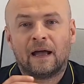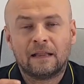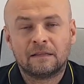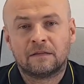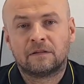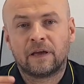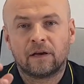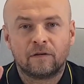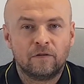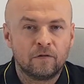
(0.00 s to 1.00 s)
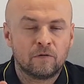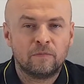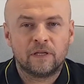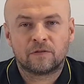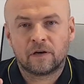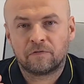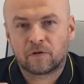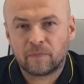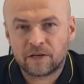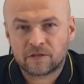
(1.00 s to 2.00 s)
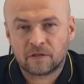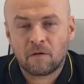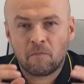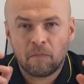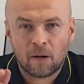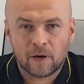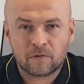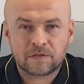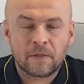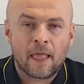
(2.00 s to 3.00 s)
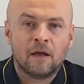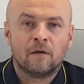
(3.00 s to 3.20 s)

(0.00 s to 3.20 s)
and their new military formation, Mamelukes.